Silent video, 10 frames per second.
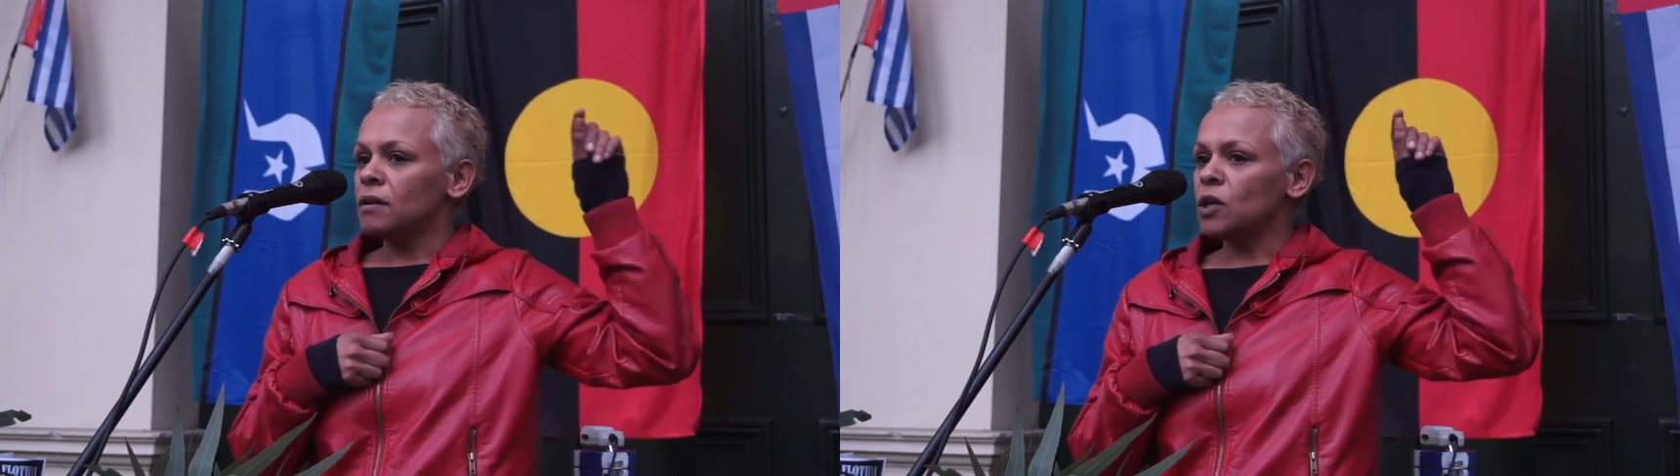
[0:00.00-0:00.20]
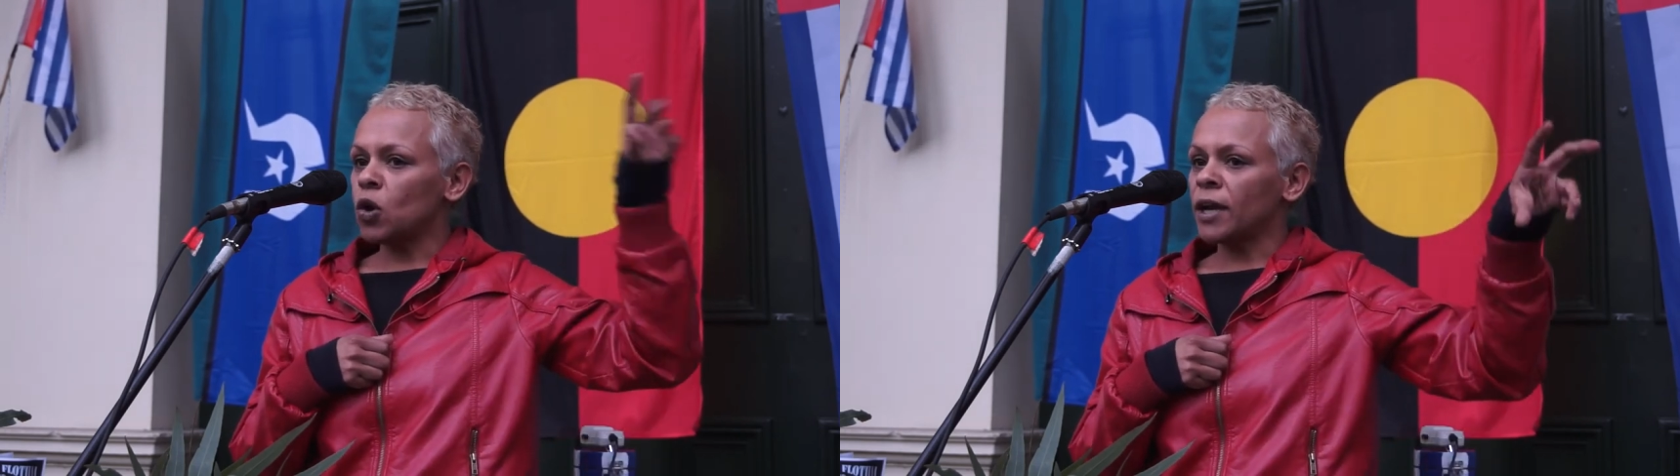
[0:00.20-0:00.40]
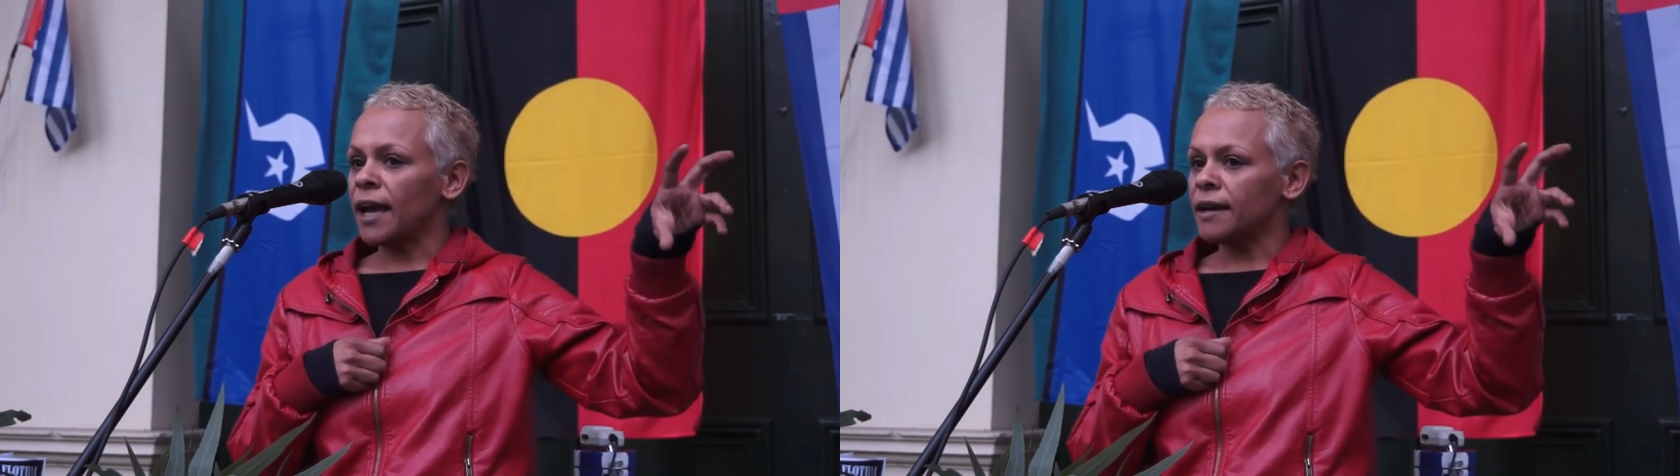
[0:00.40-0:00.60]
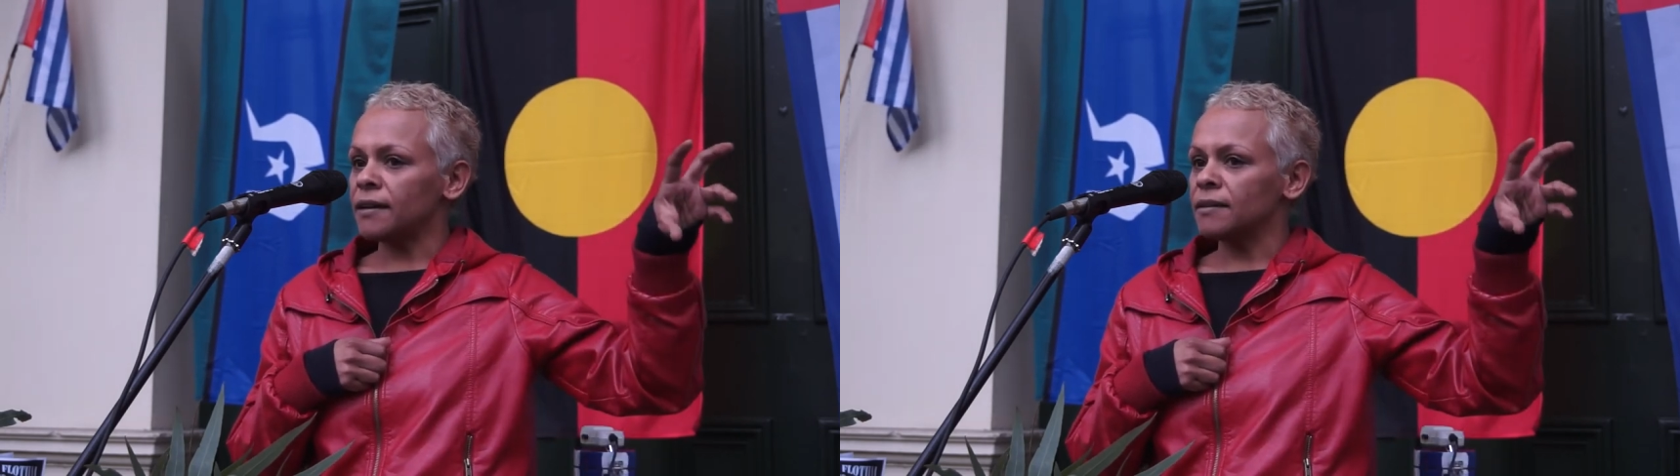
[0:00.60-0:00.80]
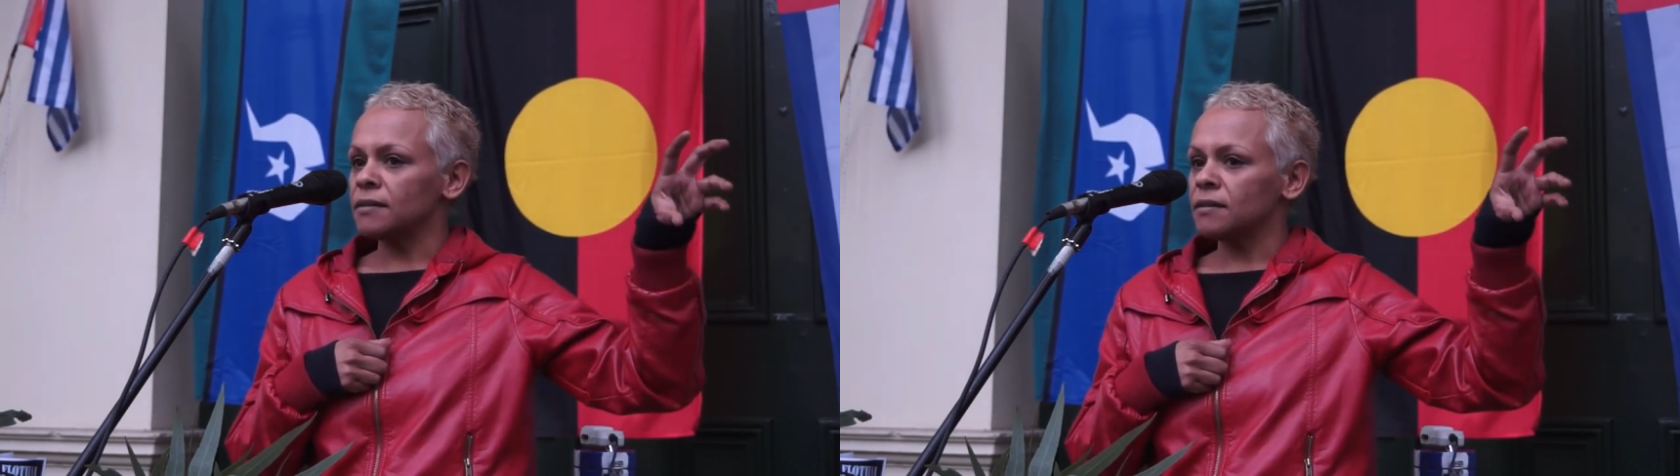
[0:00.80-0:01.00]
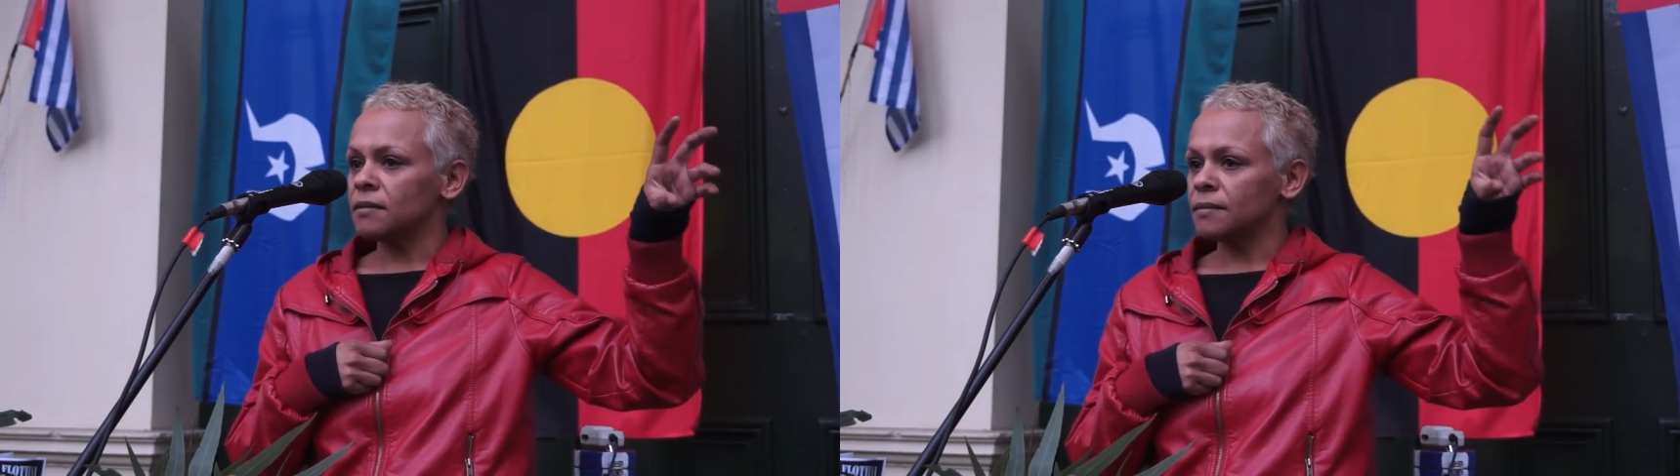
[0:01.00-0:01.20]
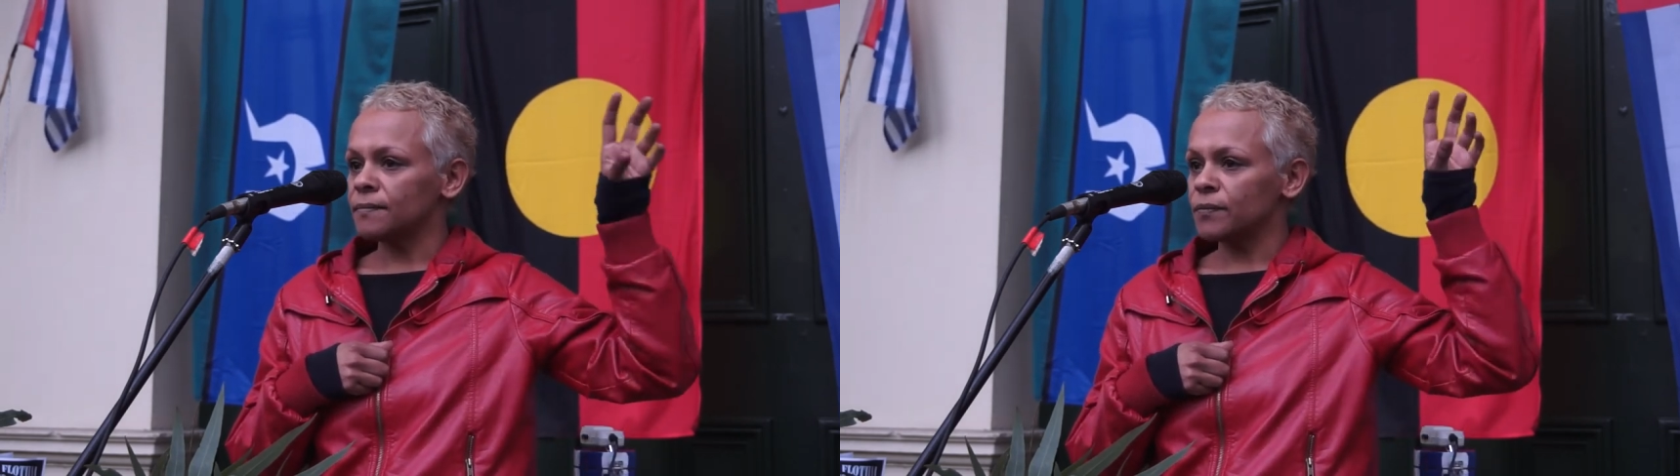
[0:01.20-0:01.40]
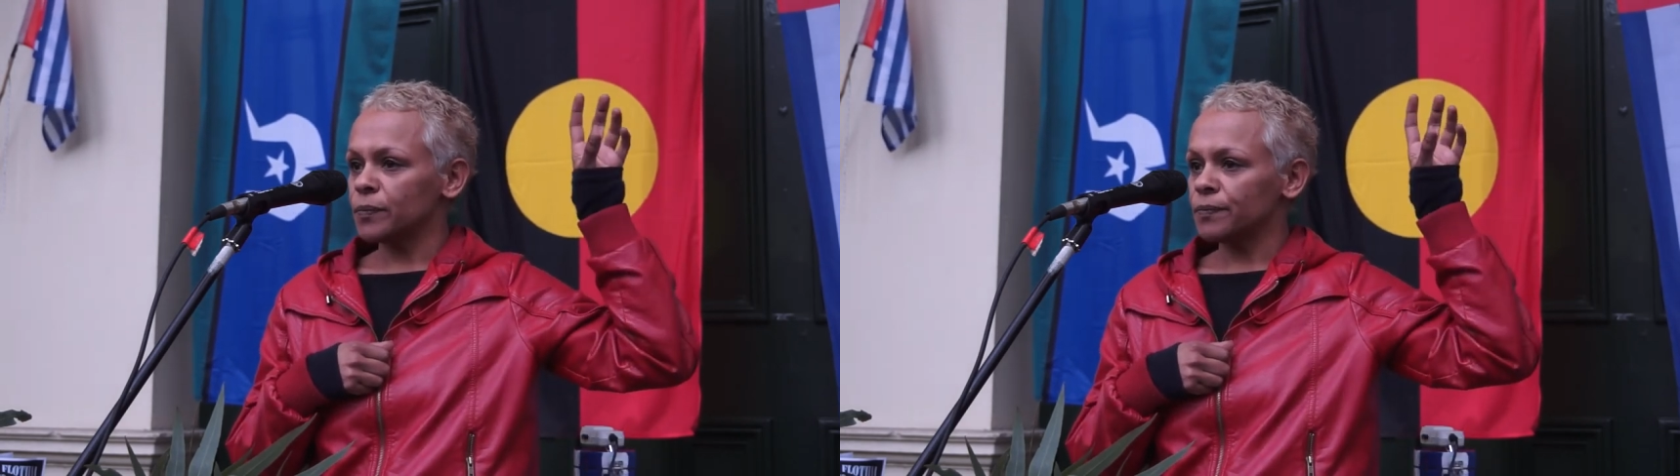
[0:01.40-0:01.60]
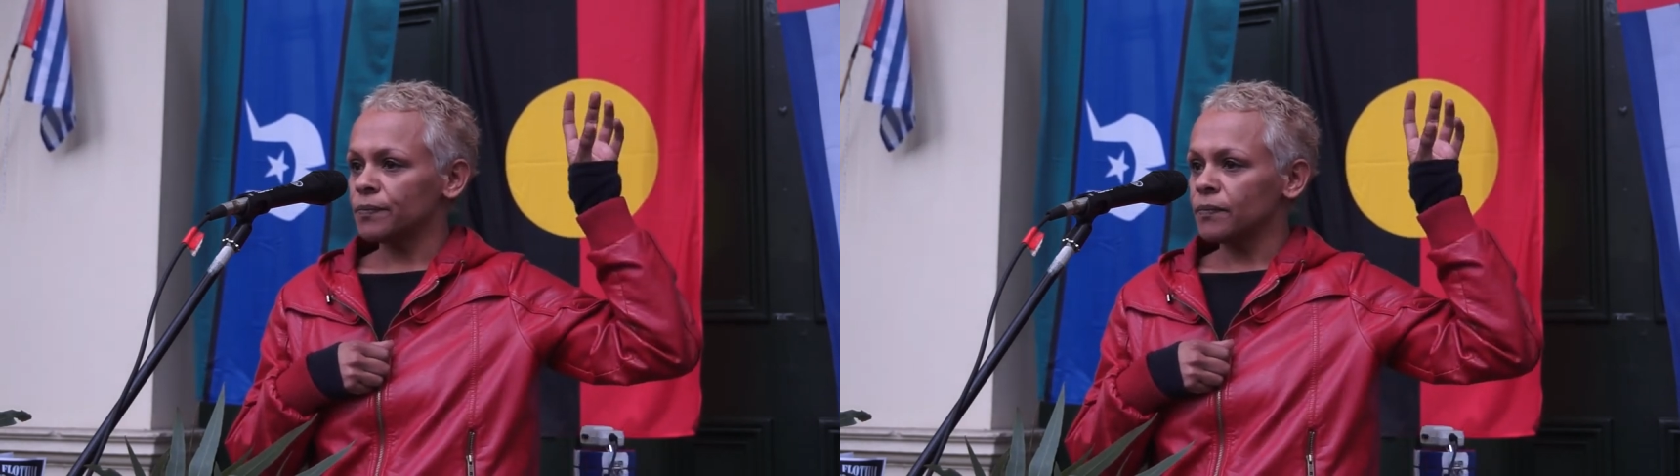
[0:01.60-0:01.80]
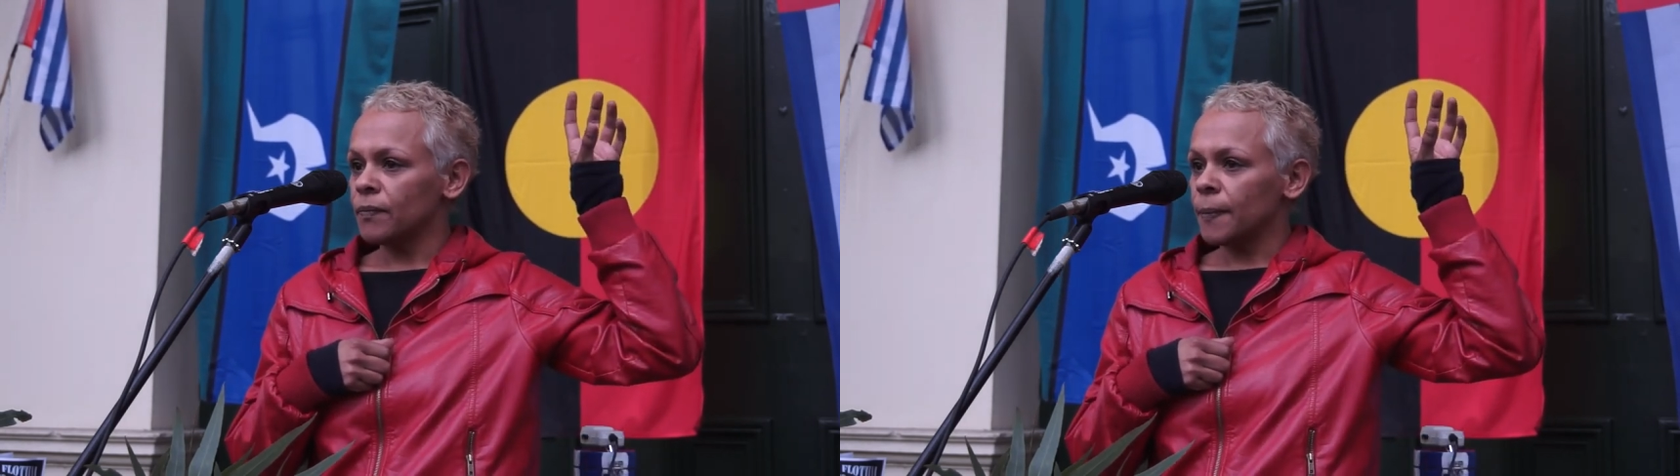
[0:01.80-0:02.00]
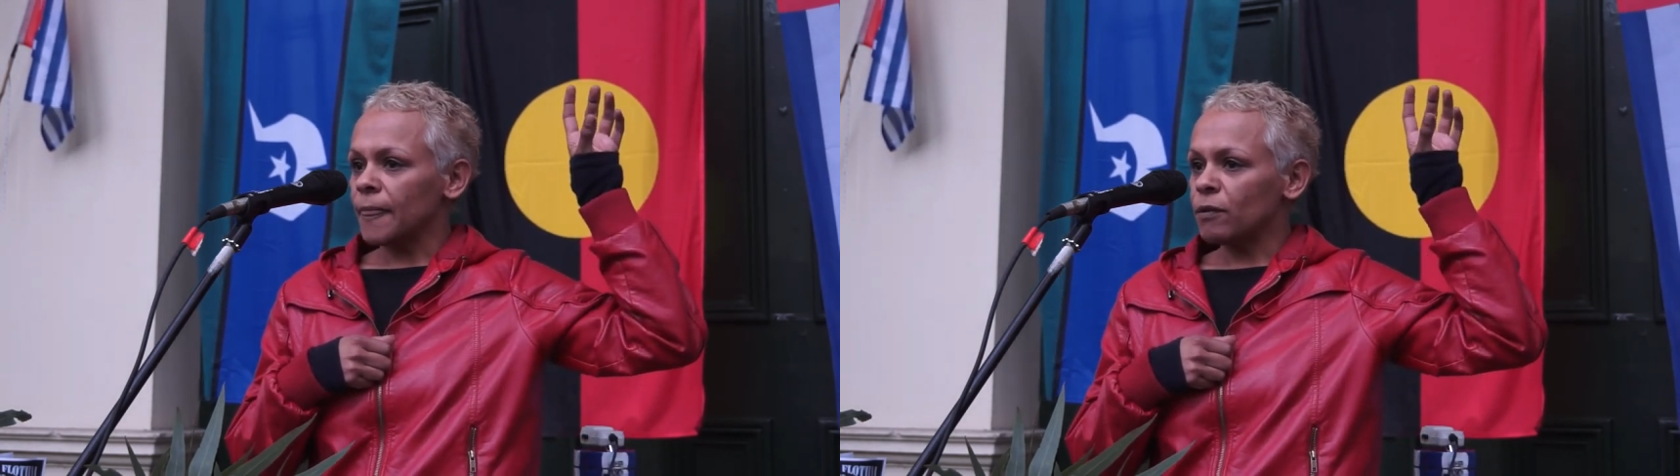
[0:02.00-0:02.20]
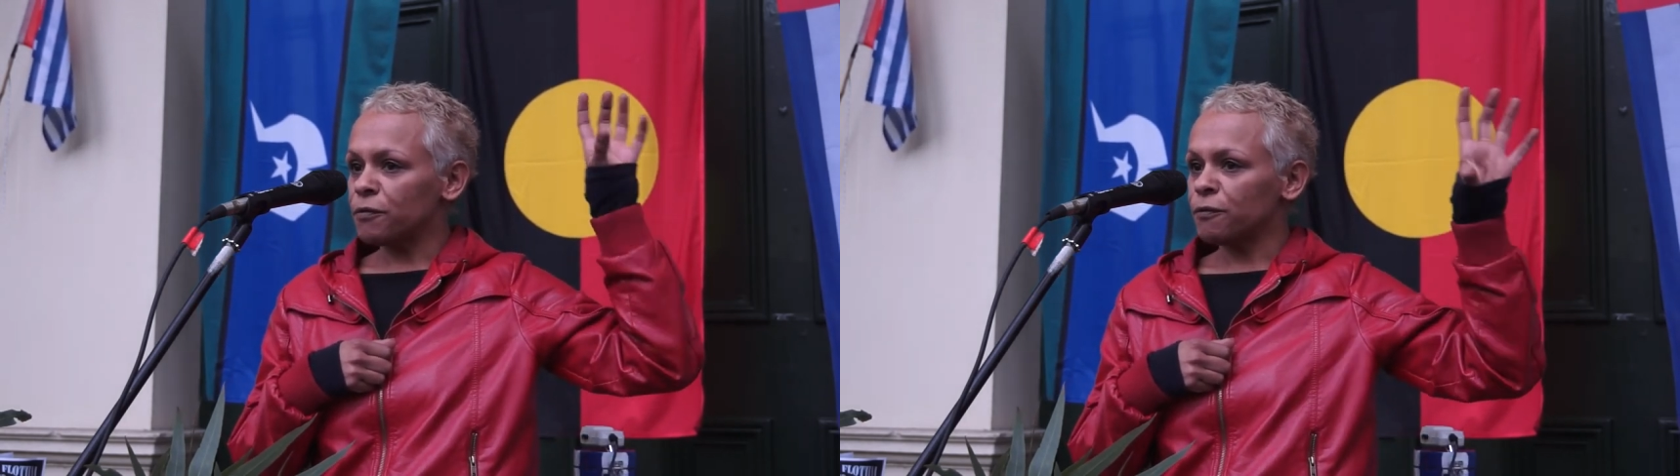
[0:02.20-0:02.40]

Look at it with